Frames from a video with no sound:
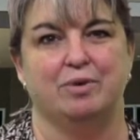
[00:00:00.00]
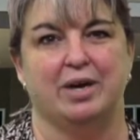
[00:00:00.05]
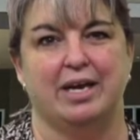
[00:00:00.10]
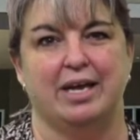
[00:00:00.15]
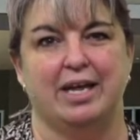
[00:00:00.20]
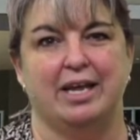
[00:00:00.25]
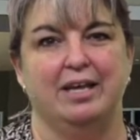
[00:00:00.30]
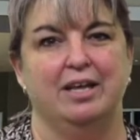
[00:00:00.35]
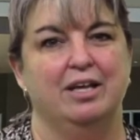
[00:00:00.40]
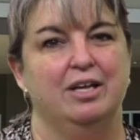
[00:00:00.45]

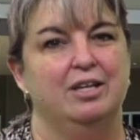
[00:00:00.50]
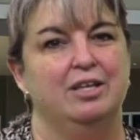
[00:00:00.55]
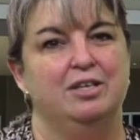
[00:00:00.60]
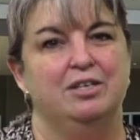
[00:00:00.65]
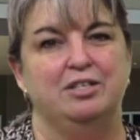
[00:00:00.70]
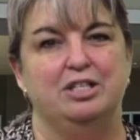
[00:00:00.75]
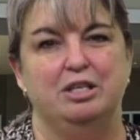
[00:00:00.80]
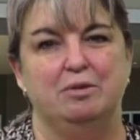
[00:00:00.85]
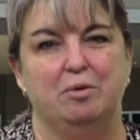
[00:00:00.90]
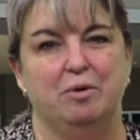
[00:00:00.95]
ready
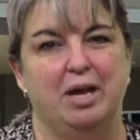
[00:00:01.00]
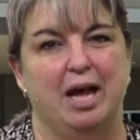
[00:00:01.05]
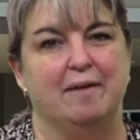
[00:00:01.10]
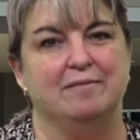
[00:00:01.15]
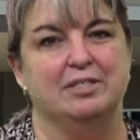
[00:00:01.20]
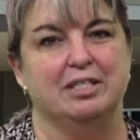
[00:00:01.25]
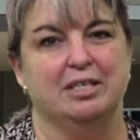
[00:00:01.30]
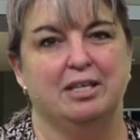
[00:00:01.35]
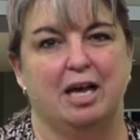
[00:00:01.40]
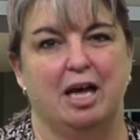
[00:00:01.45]
so you won't
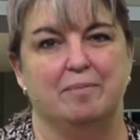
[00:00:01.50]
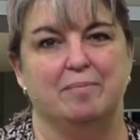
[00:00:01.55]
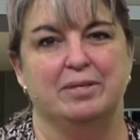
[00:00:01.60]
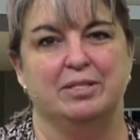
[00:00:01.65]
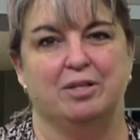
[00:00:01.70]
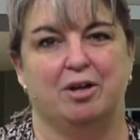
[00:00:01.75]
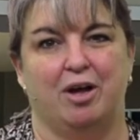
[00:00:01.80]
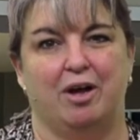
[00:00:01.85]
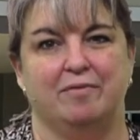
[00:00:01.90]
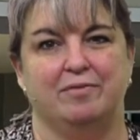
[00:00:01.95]
have to come
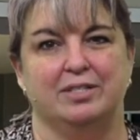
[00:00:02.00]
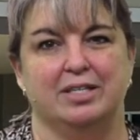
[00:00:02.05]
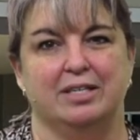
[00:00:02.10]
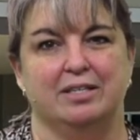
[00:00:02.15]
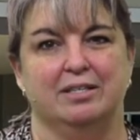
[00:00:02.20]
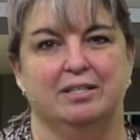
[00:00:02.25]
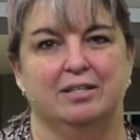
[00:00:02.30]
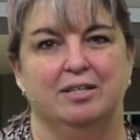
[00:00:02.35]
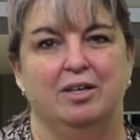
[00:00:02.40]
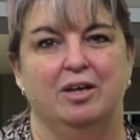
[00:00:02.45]
as often.